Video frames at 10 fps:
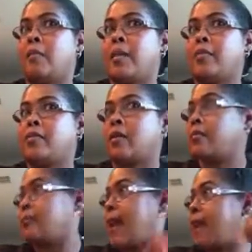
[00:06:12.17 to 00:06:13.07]
maybe
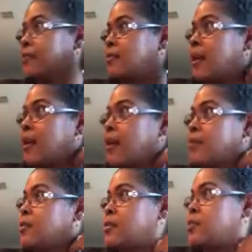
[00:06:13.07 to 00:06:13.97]
a CAT
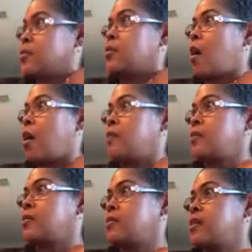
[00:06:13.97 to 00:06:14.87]
scan. It depends on the
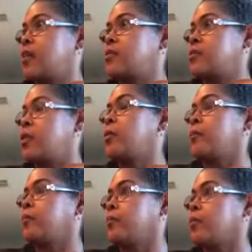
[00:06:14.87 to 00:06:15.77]
office itself. So
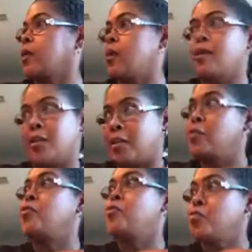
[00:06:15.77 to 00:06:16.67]

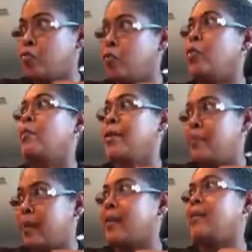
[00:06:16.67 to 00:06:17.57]
you will be
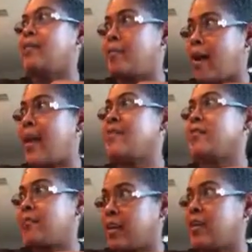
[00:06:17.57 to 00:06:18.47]
picking the right
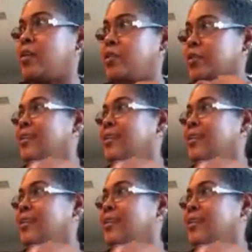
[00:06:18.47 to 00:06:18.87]
field.